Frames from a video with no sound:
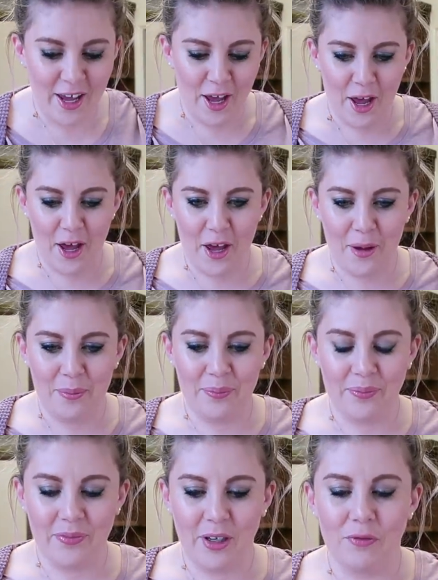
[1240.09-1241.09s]

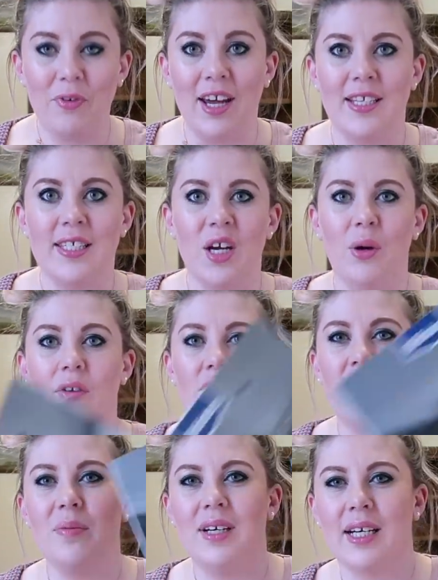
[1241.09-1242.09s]
Right, so I've
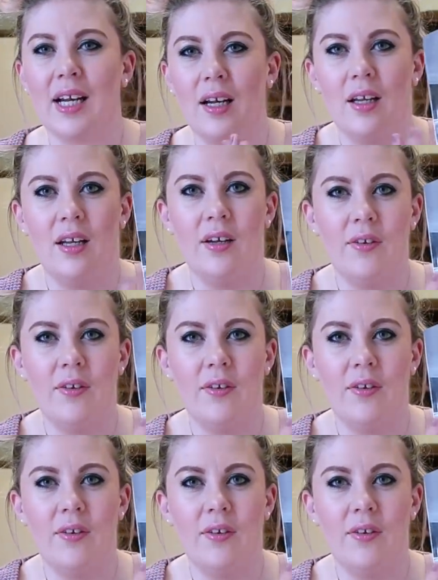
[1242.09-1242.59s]
got my little